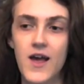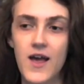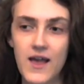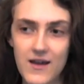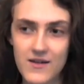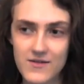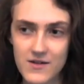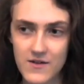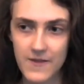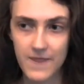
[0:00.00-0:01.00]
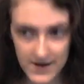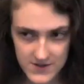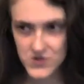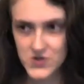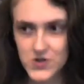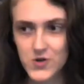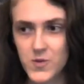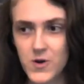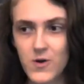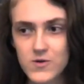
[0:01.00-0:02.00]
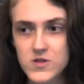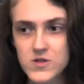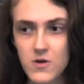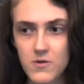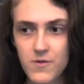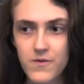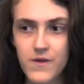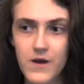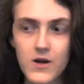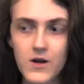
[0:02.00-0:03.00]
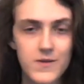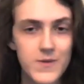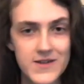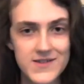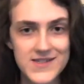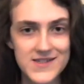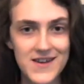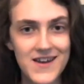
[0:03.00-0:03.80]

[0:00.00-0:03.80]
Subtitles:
And that's true, but also there are limits.